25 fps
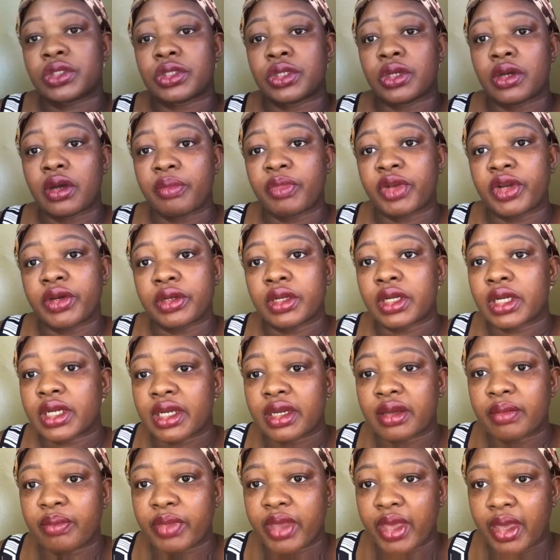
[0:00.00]
I'm gonna
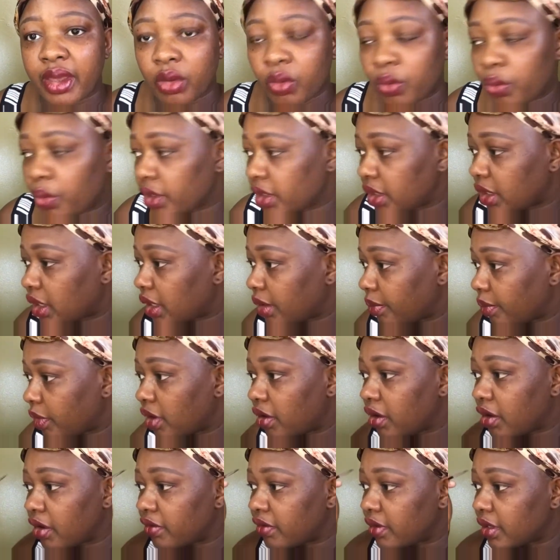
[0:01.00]
come back when I'm
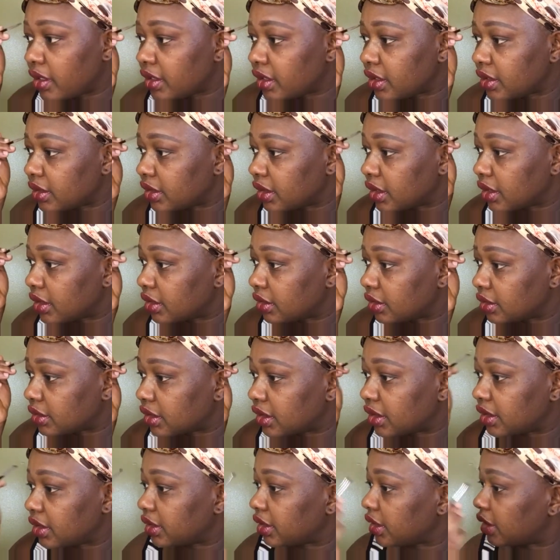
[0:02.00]
already done
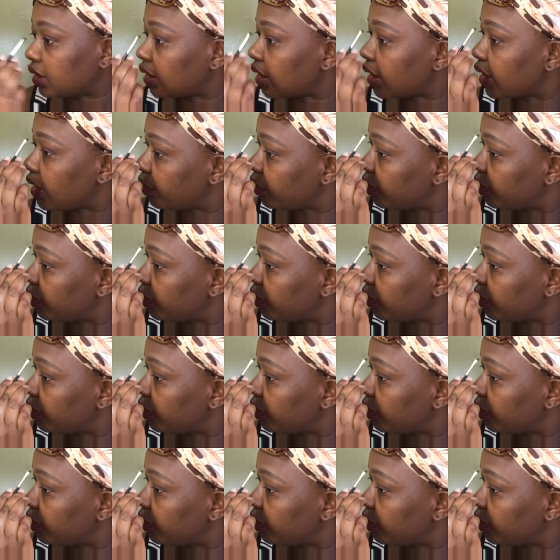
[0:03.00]
clean up